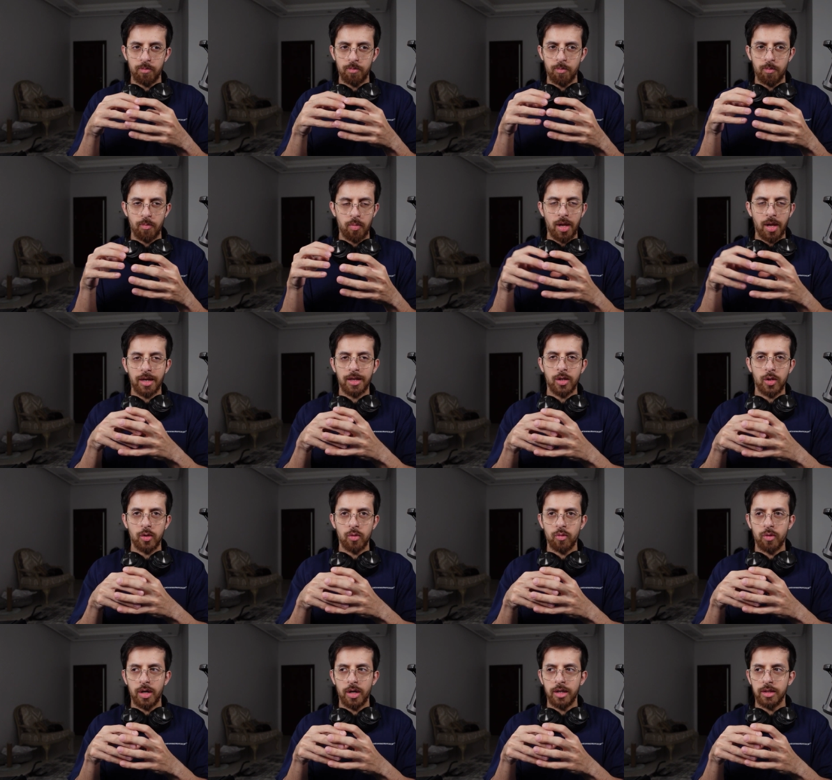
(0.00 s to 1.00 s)
plug new
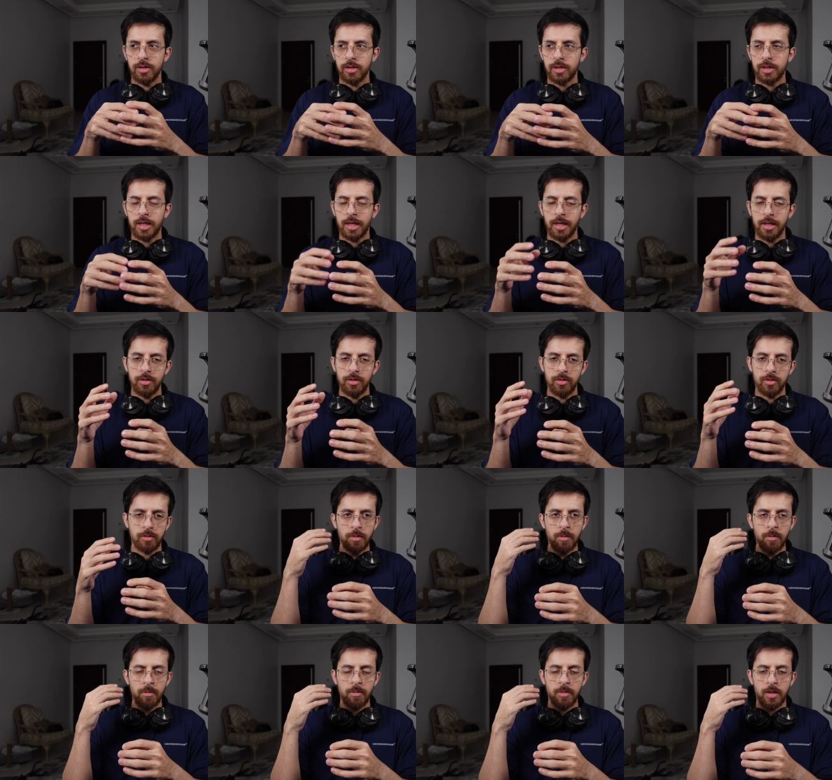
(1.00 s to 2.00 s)
ones and
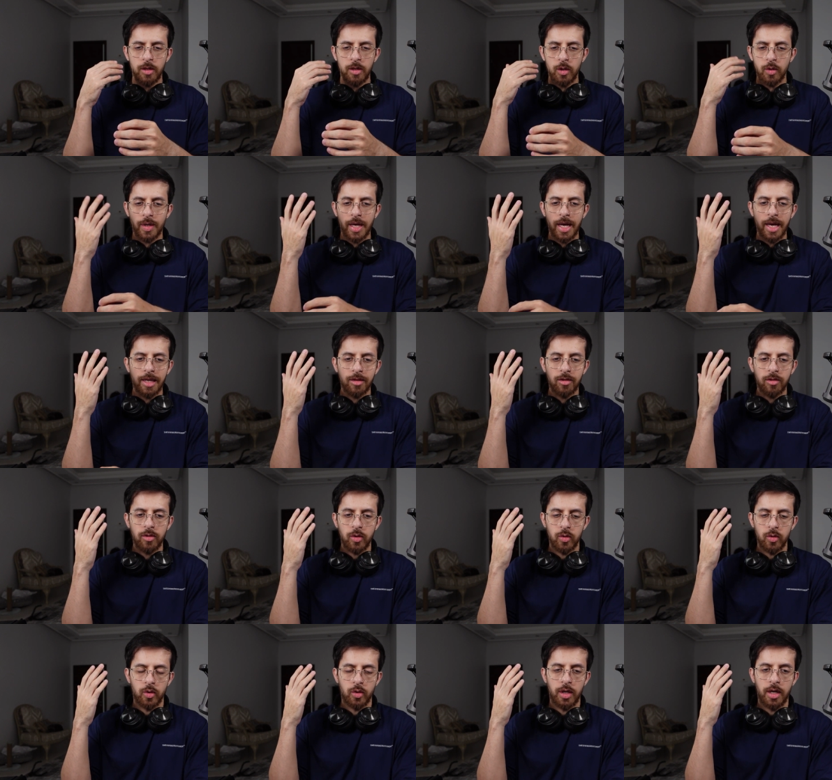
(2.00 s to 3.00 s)
you get
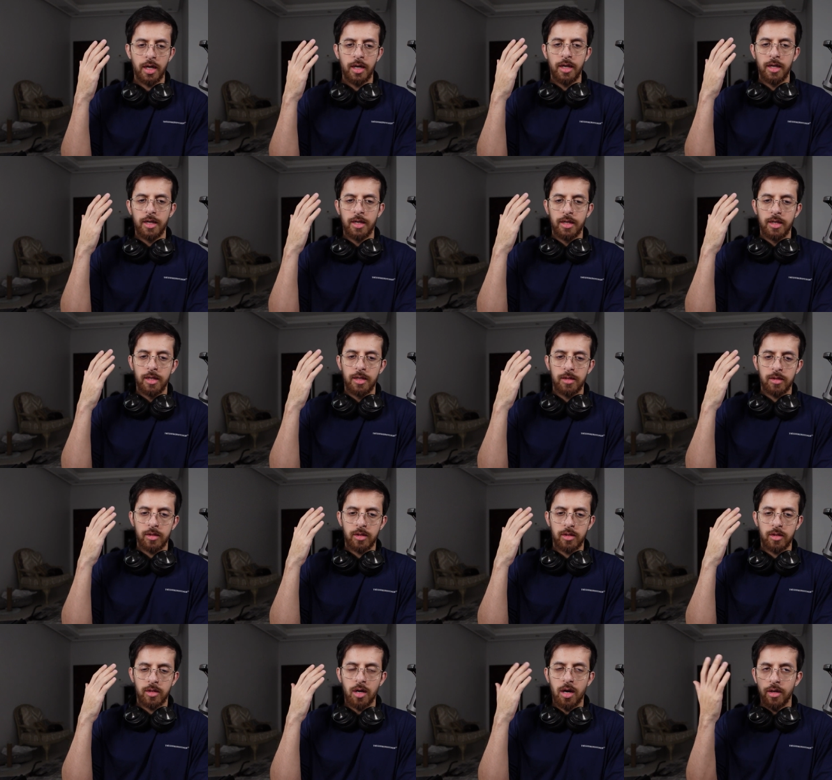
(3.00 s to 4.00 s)
your
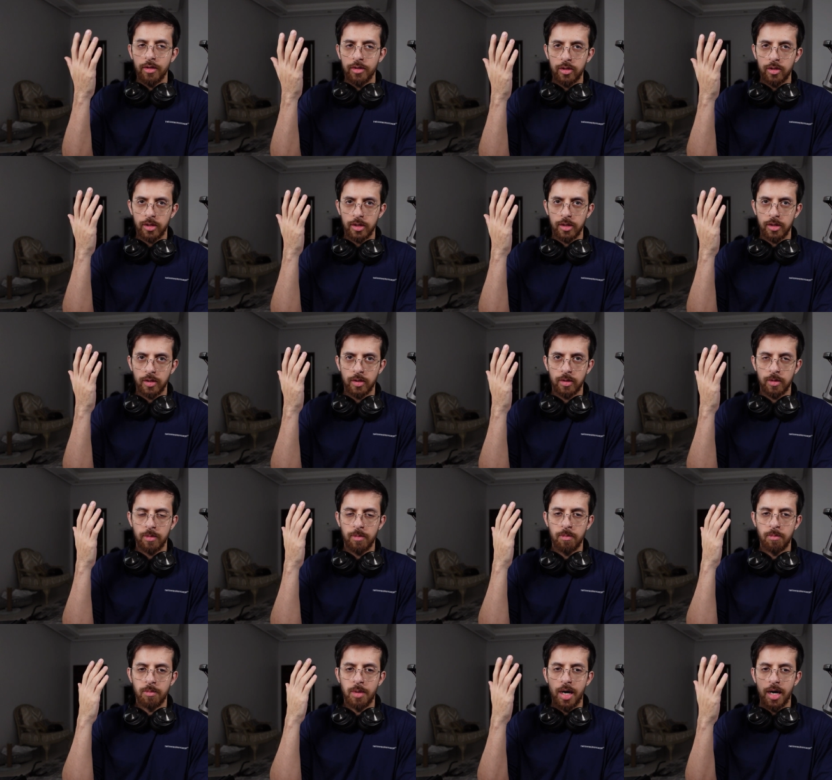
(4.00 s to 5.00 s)

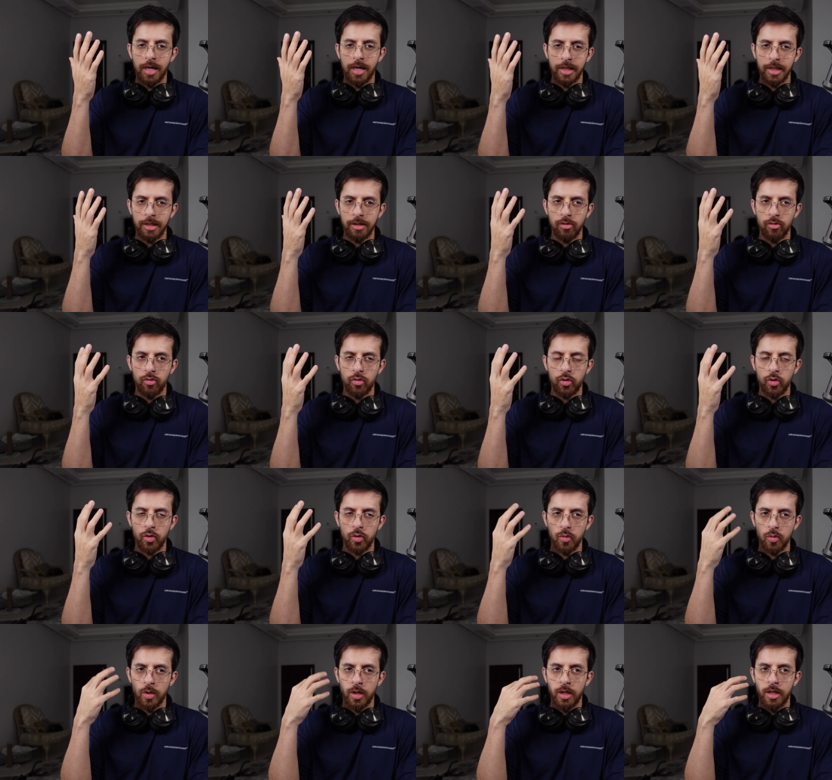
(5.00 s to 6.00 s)
conscious mind
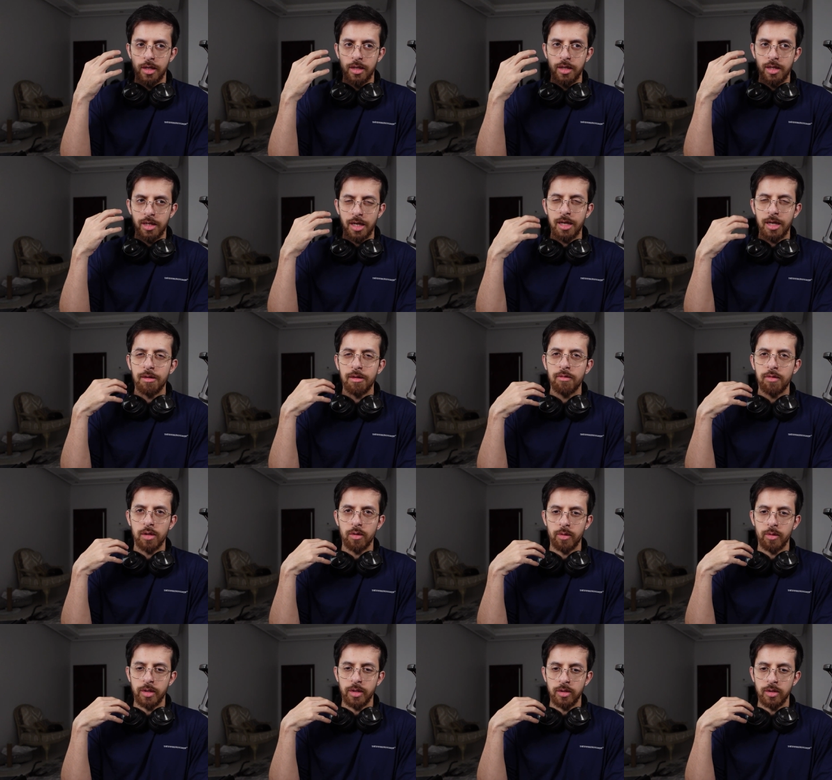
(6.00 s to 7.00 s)
to
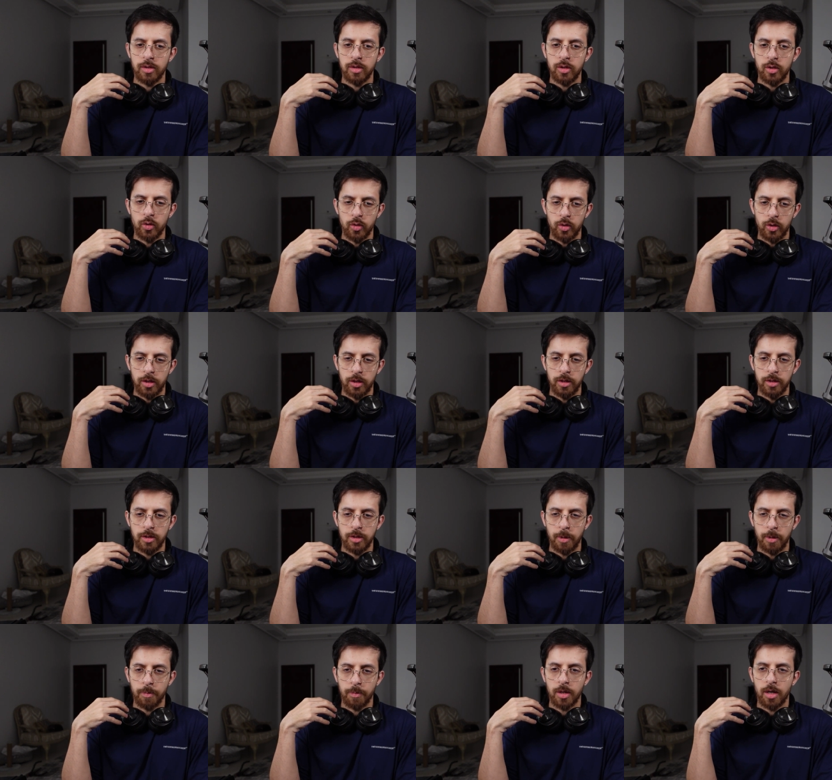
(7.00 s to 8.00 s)
influence your
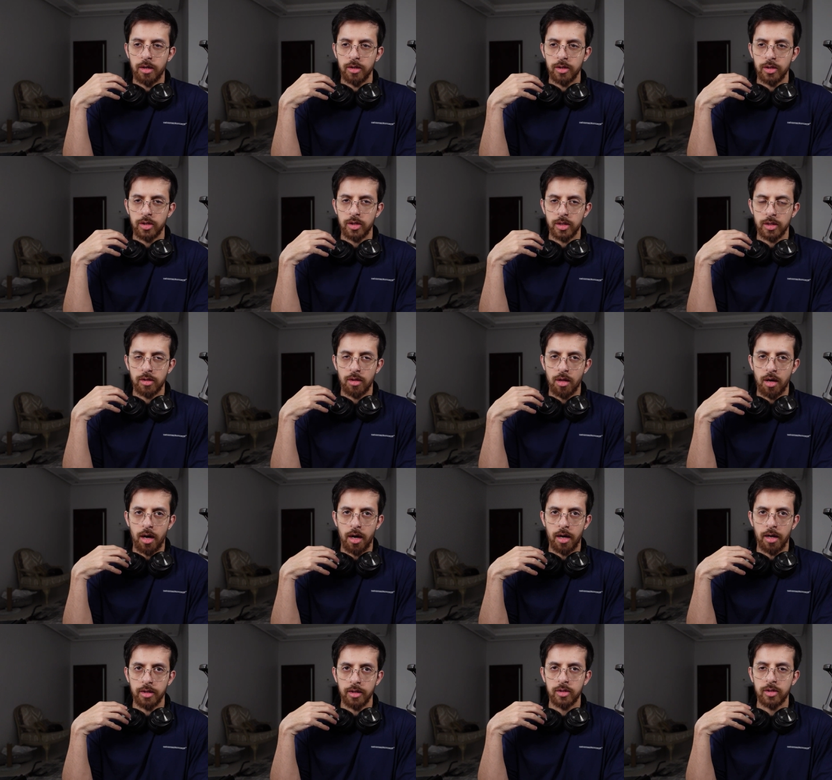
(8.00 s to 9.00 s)
subconscious
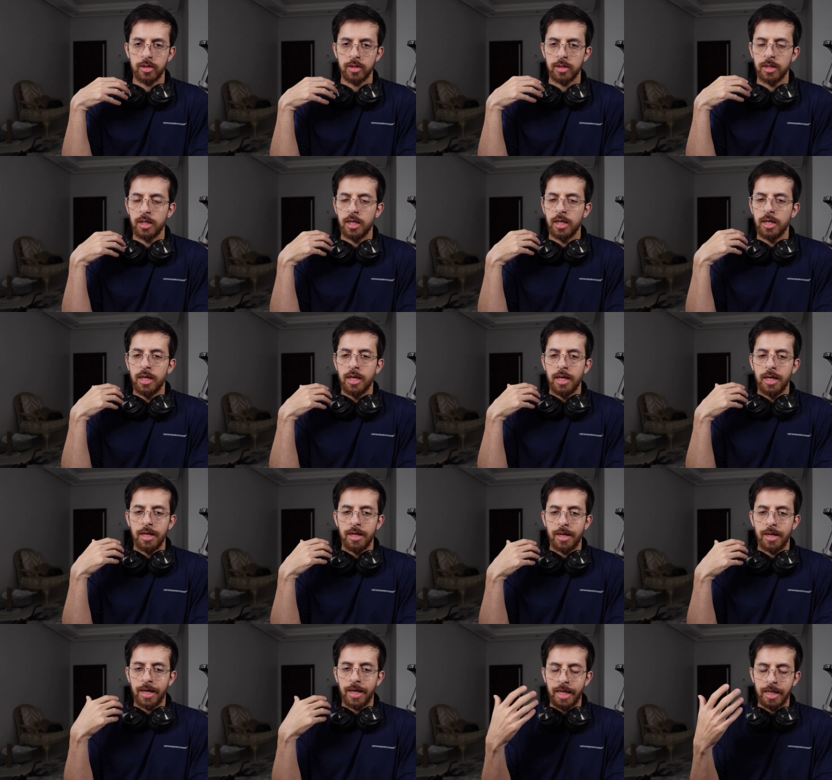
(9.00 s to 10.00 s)
thoughts
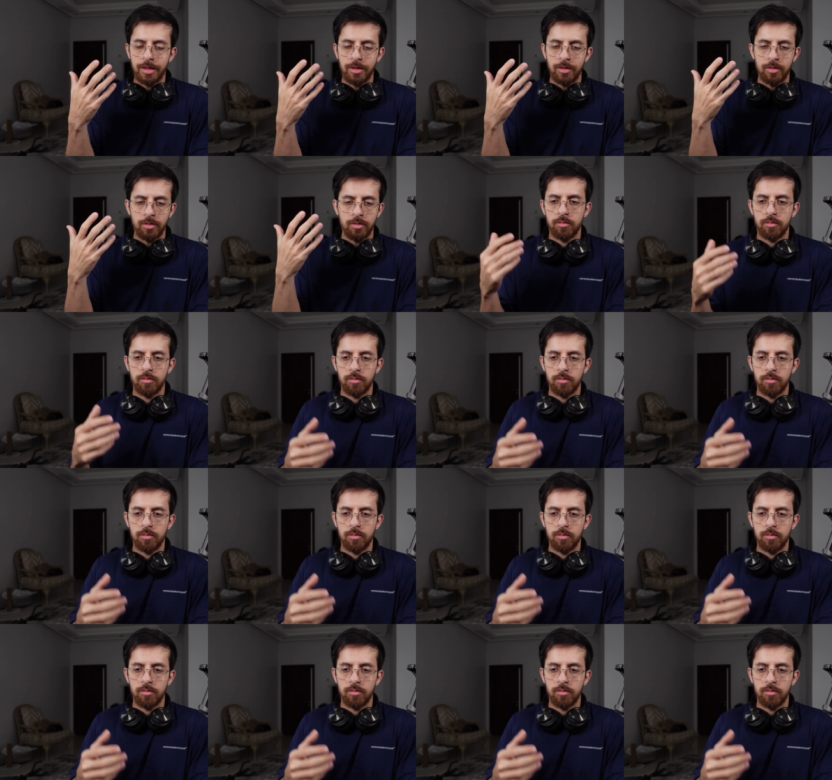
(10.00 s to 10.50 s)
and